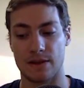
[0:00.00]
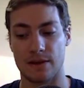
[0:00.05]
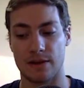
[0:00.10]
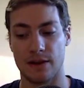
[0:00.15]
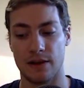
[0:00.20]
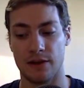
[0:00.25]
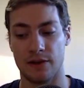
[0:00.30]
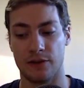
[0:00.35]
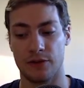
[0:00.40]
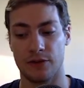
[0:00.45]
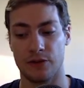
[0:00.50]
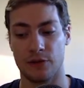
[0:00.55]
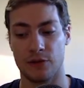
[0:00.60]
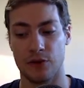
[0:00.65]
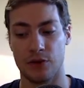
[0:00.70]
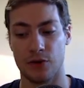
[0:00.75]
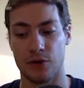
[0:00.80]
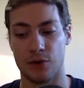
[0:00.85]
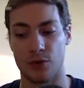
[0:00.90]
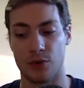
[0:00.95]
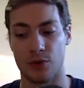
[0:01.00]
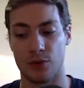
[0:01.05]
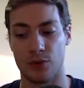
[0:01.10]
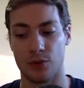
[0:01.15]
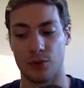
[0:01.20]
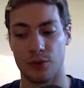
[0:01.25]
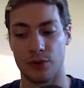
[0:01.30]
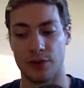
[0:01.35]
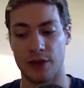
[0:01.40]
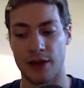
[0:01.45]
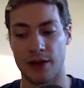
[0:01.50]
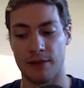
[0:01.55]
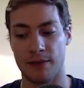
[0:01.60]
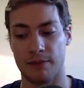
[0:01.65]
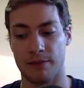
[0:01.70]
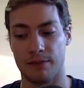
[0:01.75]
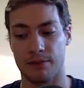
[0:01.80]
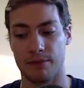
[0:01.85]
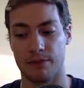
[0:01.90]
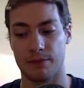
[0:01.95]
and so with that
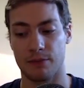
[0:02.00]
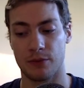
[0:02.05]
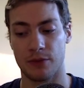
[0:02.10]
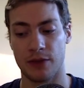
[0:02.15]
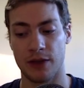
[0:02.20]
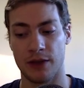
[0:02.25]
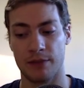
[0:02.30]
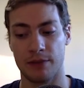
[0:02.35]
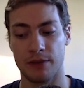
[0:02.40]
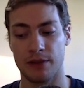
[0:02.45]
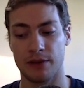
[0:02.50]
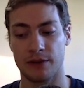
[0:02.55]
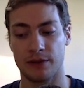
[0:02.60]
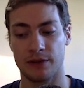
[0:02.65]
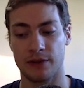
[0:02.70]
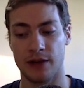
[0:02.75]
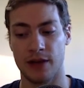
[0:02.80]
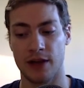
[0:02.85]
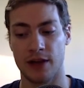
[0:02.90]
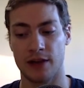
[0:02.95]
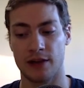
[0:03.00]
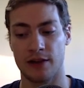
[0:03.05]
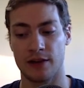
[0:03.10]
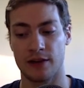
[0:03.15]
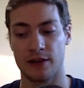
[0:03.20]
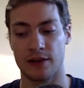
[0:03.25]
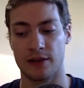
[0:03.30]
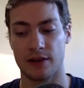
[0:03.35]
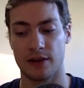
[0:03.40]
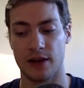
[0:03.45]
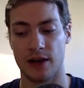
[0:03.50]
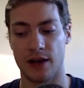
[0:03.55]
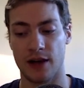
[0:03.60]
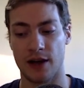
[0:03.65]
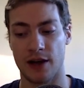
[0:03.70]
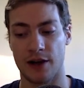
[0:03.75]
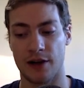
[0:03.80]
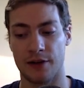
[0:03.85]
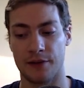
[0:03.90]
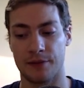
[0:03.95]
with that being said,
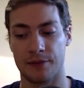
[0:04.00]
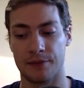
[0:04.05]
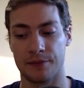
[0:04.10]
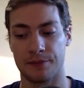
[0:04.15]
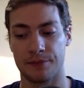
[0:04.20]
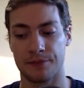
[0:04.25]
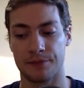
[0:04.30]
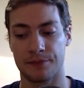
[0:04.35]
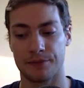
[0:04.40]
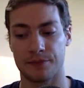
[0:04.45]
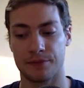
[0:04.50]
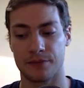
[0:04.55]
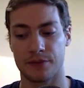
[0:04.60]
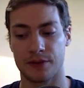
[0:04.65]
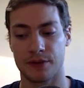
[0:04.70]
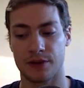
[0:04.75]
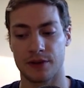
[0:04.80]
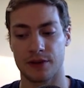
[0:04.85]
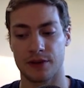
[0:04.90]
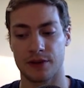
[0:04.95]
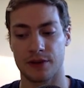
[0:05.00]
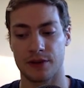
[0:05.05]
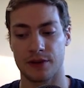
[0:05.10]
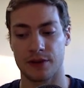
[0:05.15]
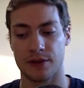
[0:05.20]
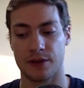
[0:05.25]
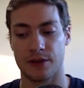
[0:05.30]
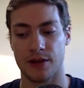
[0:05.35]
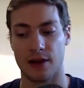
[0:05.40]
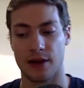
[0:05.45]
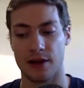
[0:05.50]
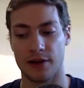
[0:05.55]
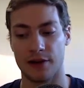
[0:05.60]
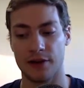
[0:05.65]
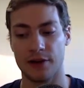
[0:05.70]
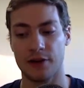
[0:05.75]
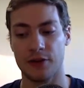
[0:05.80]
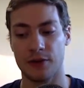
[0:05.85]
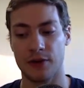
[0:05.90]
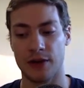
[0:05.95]
um, I
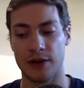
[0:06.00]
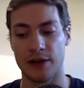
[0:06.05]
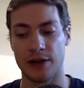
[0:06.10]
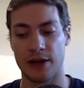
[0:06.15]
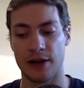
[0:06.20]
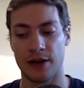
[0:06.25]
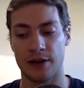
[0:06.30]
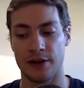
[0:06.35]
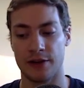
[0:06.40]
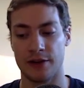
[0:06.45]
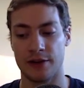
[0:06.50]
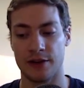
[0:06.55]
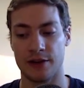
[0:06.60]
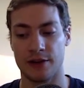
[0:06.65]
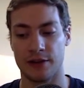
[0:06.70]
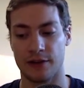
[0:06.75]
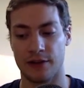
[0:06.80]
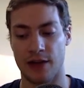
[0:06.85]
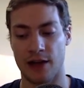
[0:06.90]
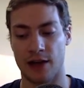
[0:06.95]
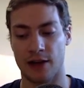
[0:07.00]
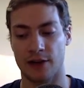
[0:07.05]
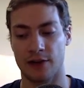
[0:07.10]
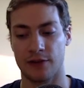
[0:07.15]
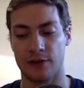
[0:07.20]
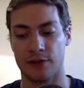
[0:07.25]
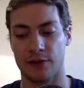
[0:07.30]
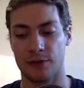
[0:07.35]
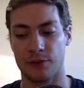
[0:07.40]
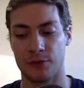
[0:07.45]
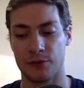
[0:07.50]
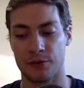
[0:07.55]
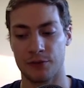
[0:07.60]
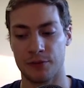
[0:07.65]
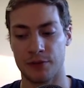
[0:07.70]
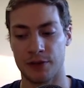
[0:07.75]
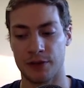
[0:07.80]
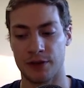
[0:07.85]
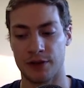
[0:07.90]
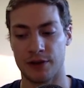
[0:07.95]
think right now that the intactivist
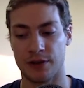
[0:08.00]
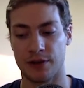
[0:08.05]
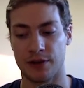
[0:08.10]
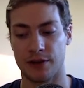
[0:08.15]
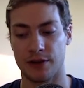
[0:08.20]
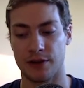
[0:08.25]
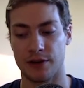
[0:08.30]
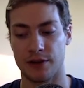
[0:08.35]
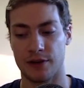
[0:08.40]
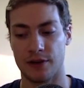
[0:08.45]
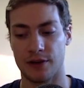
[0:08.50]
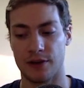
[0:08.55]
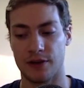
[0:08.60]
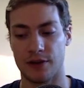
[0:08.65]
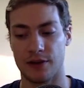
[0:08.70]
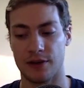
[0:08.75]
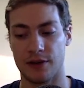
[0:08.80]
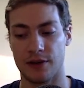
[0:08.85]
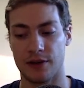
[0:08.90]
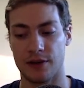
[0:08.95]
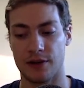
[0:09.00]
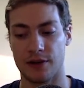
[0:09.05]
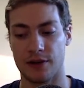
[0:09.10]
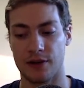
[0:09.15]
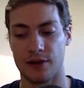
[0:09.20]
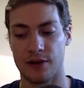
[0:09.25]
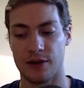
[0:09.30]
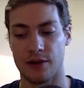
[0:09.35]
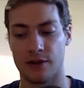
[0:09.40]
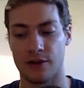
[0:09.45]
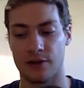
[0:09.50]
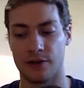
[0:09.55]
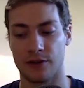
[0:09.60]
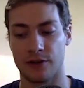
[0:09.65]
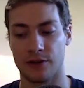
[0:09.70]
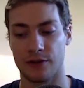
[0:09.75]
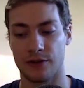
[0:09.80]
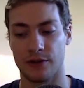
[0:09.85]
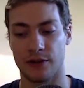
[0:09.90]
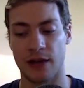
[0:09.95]
movement
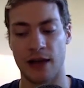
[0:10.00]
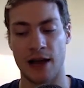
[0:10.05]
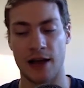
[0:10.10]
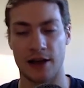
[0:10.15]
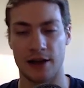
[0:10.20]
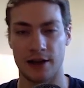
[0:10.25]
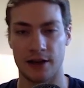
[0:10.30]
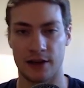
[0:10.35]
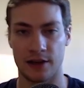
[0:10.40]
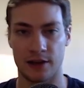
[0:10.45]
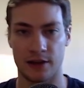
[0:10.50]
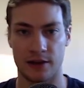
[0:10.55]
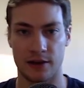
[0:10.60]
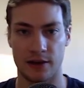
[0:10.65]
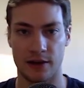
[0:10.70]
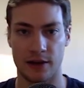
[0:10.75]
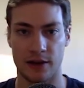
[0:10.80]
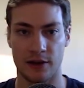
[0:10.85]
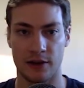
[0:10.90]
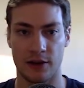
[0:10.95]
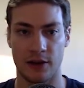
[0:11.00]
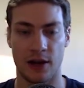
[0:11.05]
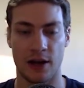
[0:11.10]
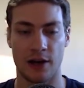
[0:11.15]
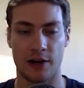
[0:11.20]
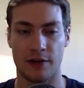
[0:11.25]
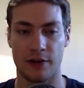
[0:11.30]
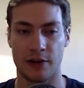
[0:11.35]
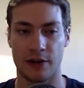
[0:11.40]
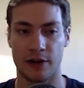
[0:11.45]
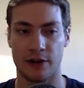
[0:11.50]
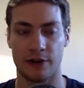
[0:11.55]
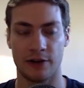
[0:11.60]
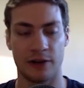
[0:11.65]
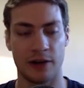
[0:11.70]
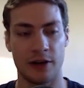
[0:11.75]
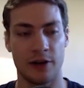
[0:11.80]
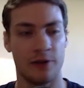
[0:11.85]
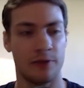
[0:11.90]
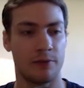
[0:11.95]
is lacking in a lot of areas,
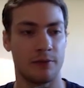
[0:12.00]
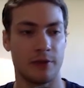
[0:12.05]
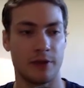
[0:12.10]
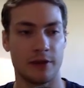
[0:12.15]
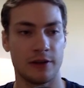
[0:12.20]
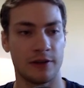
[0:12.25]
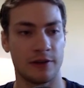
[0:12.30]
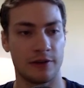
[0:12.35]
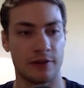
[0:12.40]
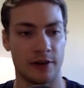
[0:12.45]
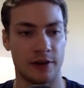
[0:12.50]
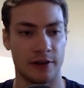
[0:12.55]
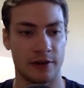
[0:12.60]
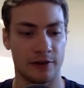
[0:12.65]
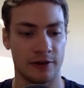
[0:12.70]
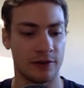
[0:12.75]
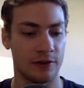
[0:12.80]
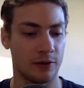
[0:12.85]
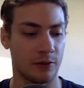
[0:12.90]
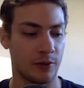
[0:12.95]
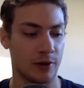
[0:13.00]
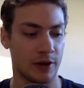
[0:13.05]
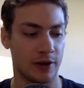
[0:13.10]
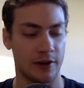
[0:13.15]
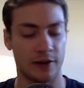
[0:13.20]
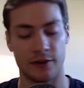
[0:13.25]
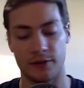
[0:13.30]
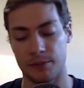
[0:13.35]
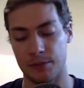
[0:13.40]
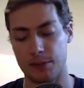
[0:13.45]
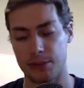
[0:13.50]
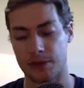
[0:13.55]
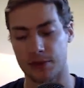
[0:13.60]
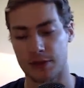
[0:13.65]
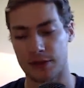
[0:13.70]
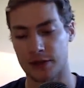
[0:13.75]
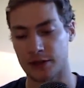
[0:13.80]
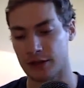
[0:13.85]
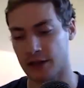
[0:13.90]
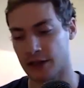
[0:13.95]
and I don't mean to say this in a way that's
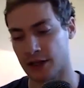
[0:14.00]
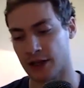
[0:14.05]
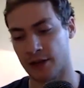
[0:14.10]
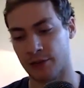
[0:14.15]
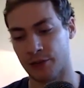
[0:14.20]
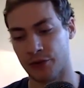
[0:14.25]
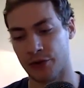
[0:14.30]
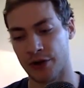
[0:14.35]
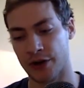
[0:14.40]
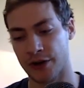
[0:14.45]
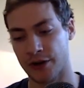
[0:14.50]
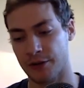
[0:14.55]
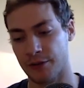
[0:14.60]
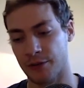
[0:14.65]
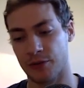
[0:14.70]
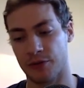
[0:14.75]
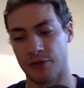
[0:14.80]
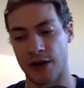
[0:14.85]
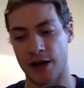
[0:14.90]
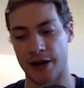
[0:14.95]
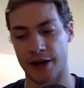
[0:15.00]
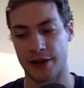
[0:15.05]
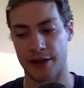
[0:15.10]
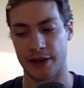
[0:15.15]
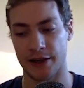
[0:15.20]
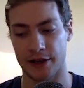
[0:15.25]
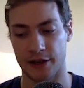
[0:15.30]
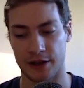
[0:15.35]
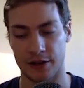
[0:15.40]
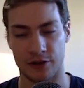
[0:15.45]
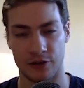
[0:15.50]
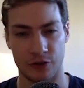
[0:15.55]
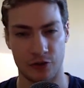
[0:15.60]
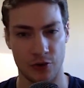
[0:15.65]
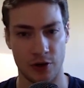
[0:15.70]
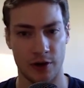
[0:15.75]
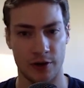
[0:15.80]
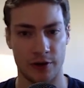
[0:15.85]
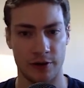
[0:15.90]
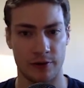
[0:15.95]
belittling. I'm trying to provide like
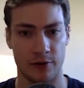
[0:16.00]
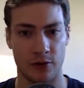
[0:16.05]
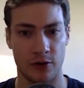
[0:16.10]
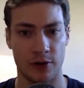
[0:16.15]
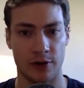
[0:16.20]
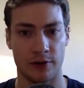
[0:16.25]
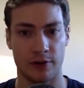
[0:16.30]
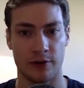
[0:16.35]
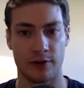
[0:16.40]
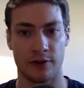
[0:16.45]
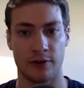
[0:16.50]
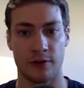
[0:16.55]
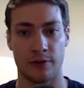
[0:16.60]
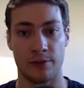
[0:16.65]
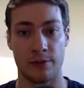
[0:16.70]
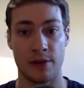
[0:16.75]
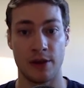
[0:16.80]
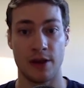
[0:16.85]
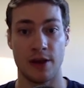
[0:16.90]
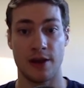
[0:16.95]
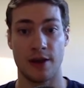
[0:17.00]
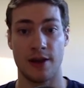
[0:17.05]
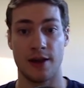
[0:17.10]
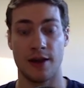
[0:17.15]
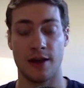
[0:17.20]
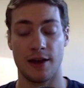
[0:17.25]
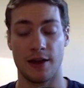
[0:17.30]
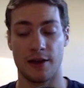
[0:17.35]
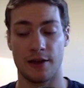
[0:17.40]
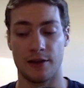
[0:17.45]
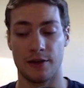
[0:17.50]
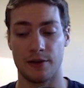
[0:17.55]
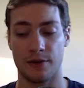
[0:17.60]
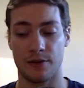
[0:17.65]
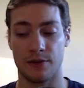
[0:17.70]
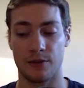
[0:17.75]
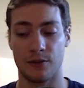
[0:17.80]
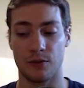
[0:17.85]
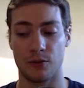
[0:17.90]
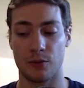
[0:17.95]
constructive criticism, and
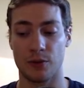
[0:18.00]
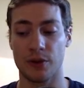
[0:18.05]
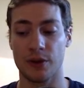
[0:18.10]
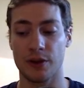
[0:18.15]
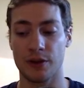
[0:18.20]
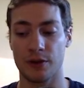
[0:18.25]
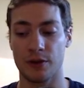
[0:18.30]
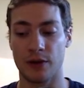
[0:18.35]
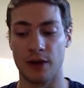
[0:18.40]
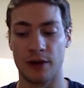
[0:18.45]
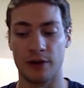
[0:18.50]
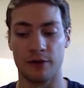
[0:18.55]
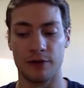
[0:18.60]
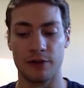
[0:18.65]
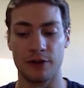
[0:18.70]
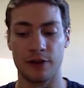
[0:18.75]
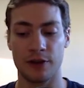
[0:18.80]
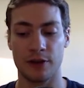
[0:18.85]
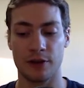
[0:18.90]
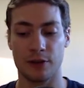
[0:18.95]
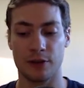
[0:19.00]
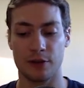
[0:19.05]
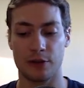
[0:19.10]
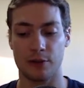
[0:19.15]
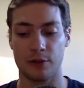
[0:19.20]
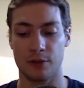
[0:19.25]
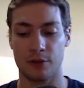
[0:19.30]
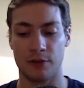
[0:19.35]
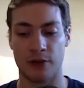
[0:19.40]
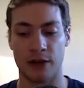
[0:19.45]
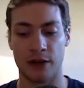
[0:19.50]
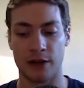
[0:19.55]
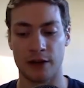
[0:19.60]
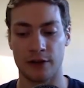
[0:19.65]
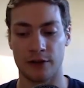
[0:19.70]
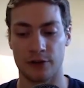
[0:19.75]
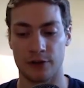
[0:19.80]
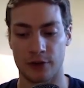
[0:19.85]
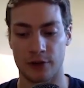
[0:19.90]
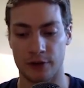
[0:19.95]
really, I feel like when you provide
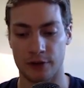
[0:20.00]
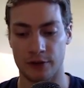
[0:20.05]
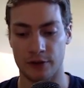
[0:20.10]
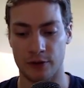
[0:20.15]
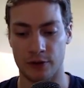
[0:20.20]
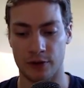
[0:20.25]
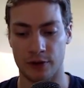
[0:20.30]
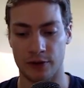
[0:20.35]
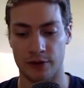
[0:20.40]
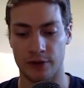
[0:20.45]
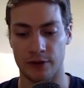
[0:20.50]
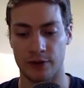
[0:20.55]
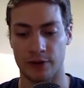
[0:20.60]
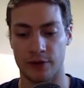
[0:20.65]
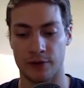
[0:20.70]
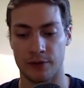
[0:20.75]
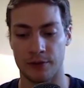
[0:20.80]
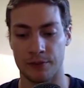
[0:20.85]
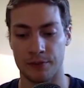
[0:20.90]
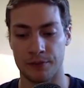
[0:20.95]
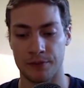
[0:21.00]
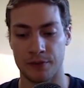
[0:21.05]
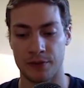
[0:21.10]
constructive criticism.